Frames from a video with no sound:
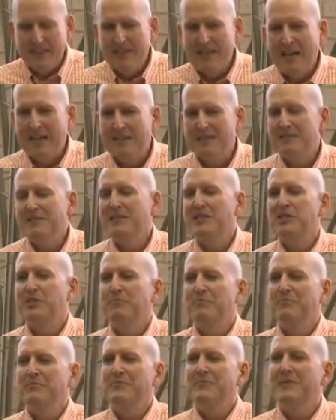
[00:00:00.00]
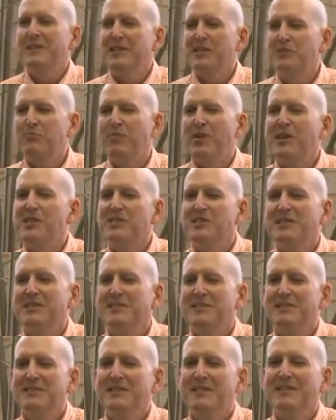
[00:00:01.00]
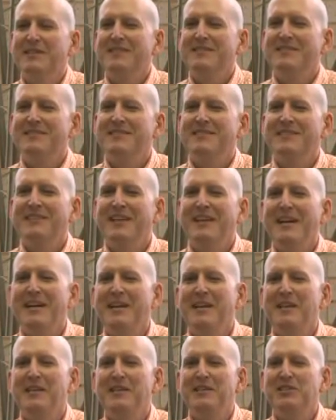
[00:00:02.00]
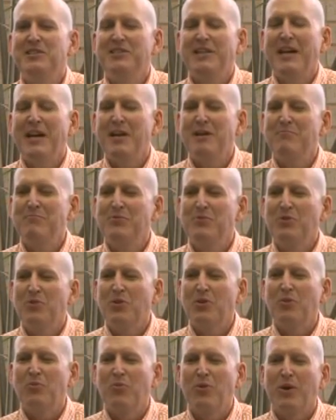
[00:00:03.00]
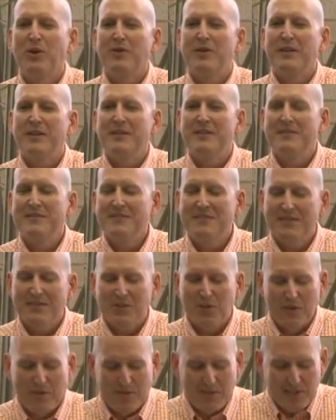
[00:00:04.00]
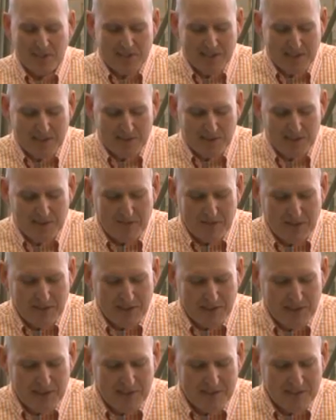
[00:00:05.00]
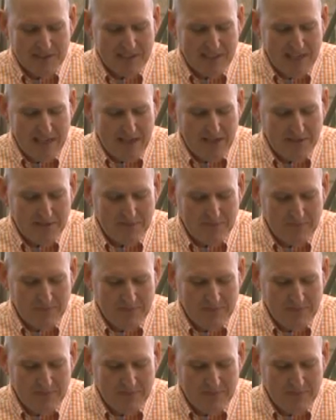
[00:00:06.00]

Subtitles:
did not express any shame or worry over the Southern civilians in the town.